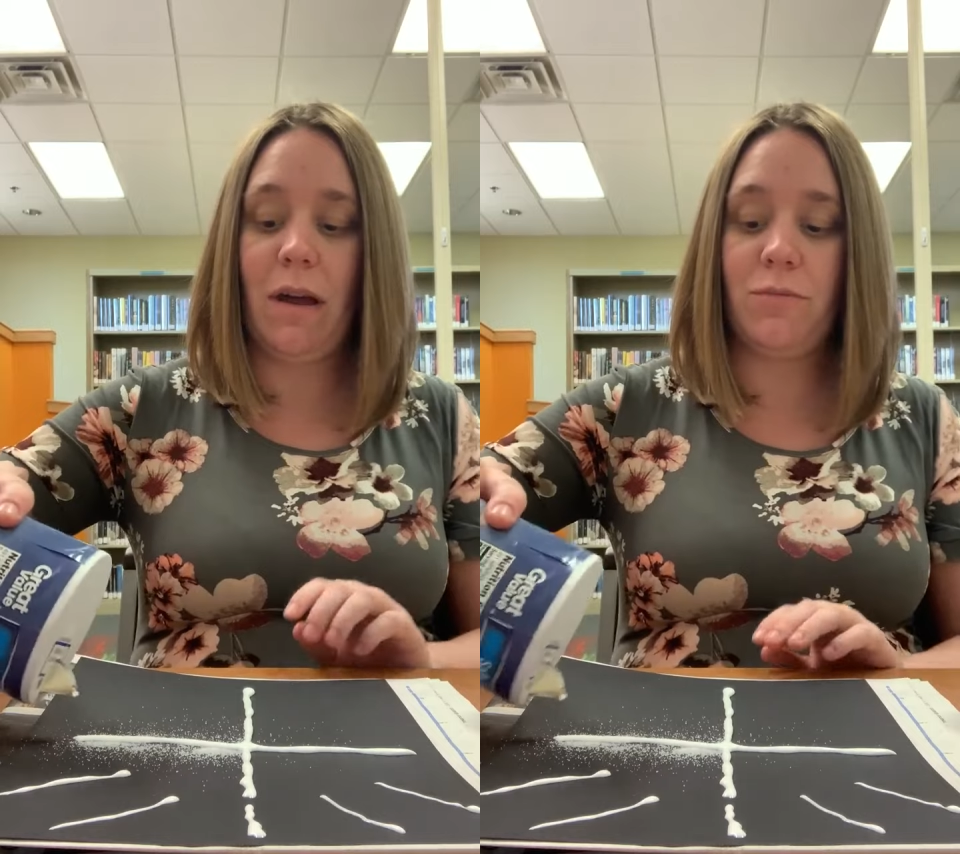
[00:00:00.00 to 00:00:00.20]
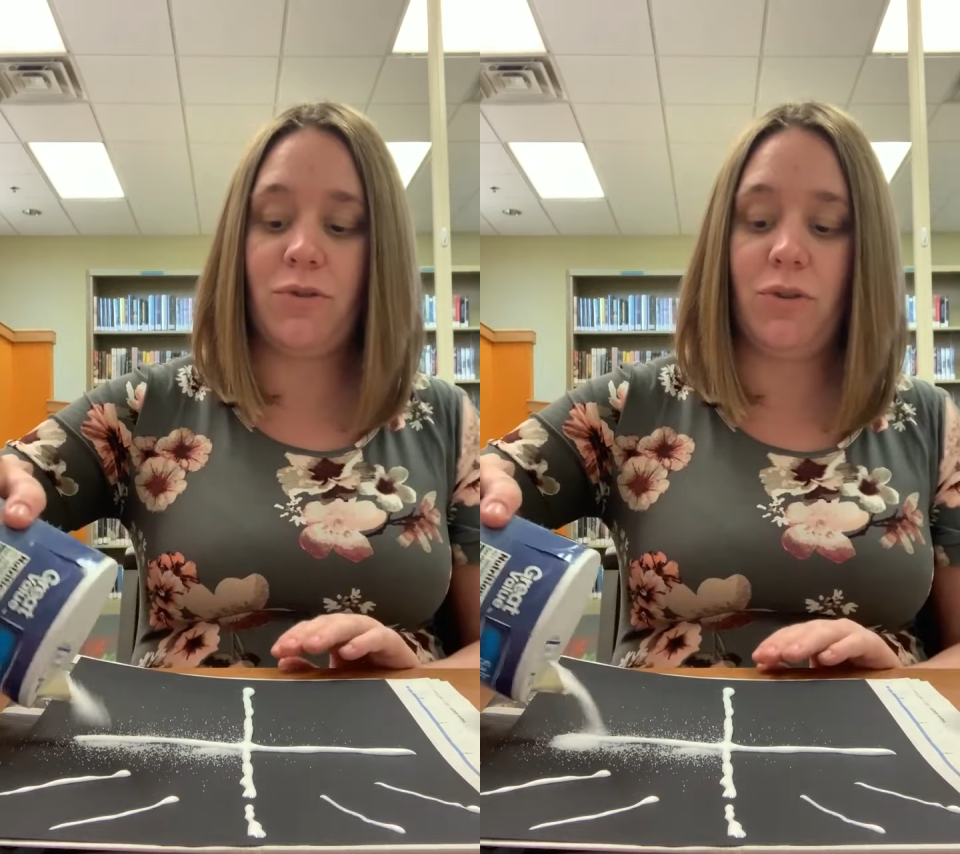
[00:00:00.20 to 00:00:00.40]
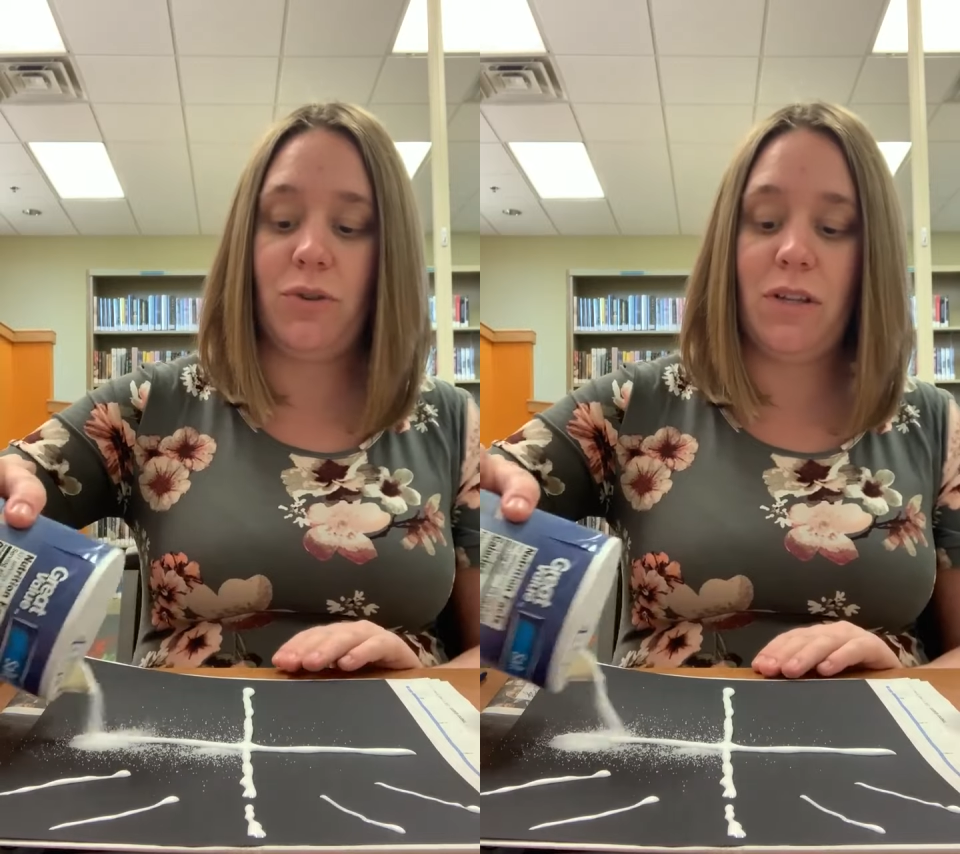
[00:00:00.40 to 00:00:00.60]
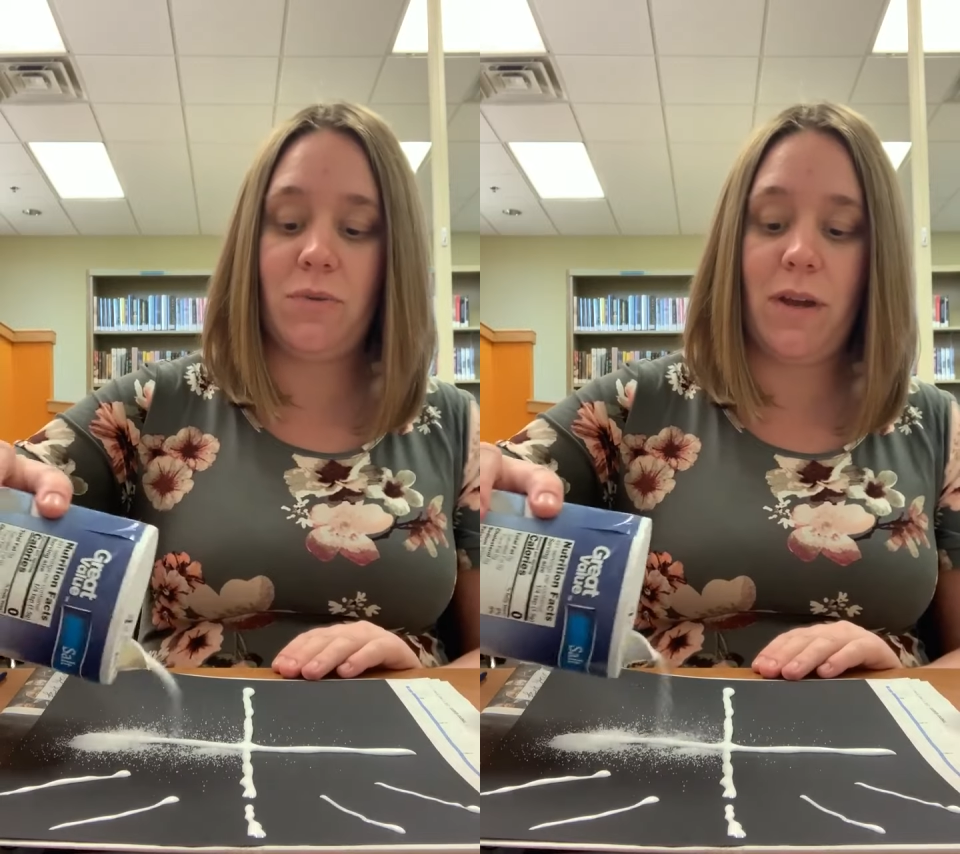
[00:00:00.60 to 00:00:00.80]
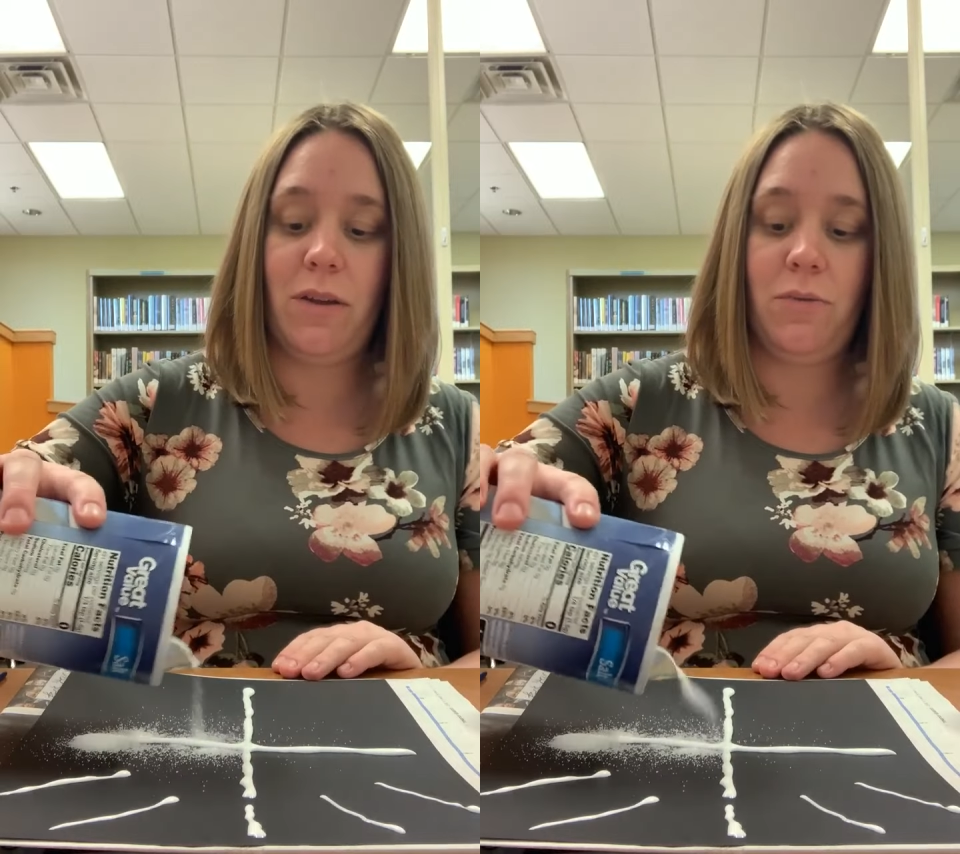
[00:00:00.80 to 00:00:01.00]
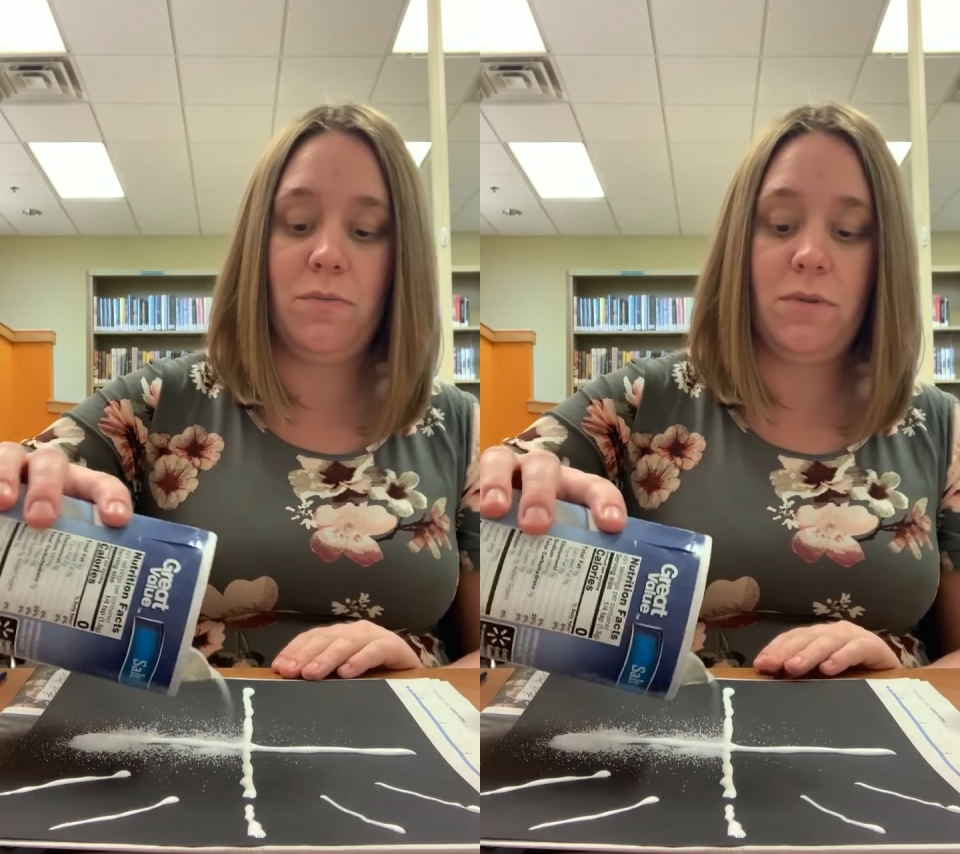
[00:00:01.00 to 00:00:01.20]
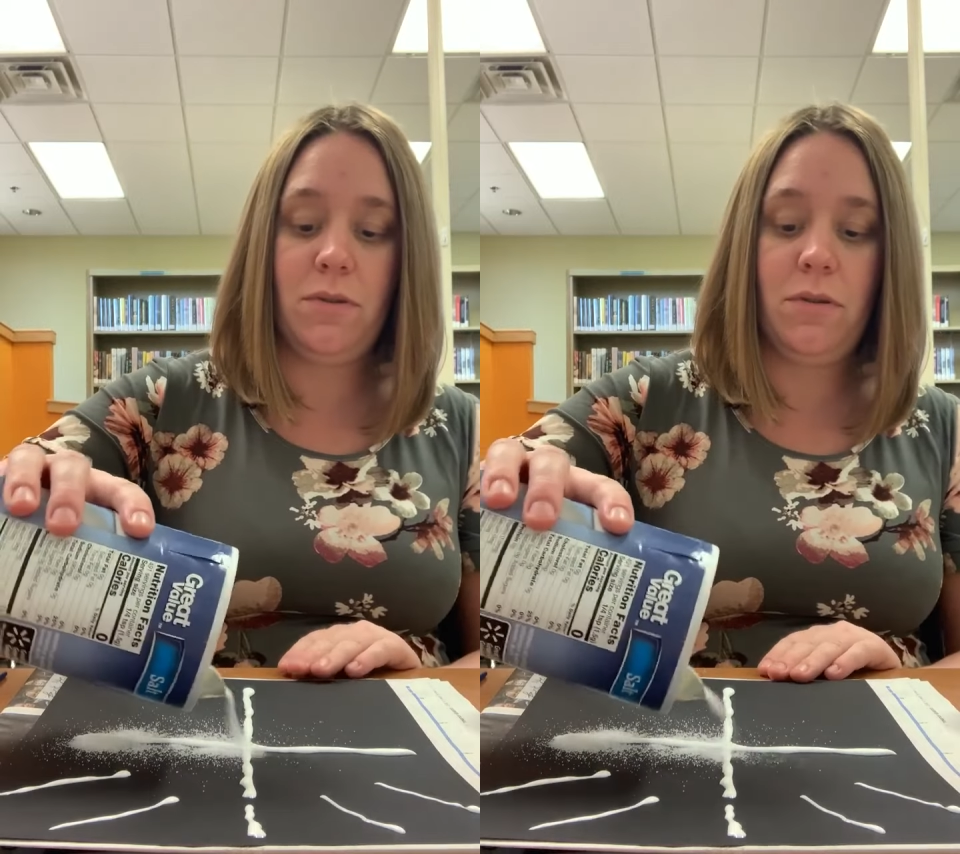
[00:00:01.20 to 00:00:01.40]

I'm just going to do it this way. Oops.